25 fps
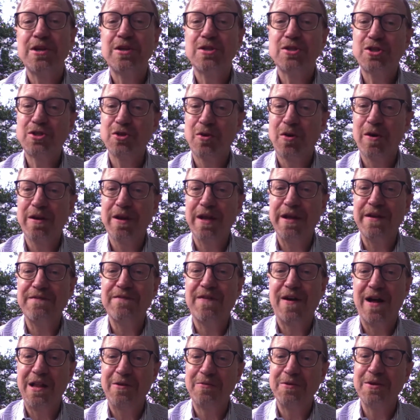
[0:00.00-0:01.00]
shortly
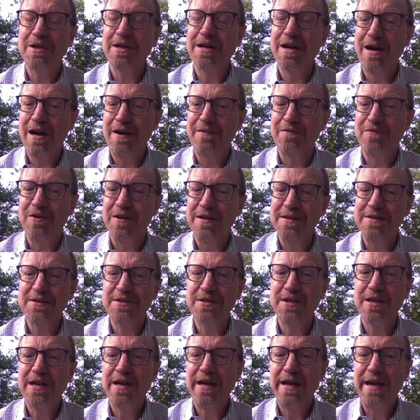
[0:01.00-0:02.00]
following the
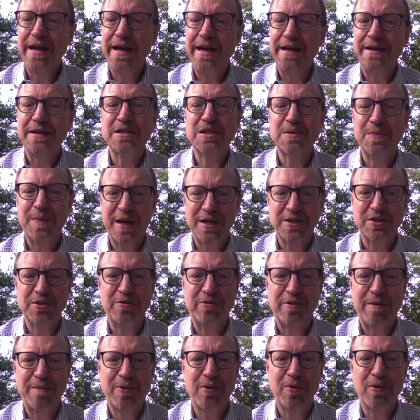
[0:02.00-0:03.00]
conference in a special
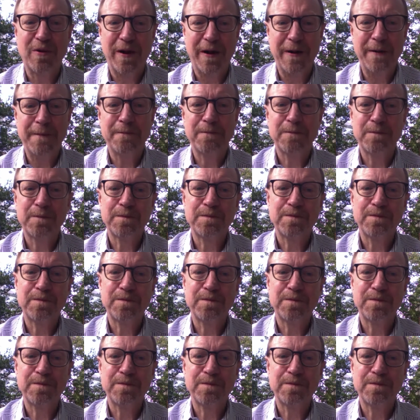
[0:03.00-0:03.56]
report.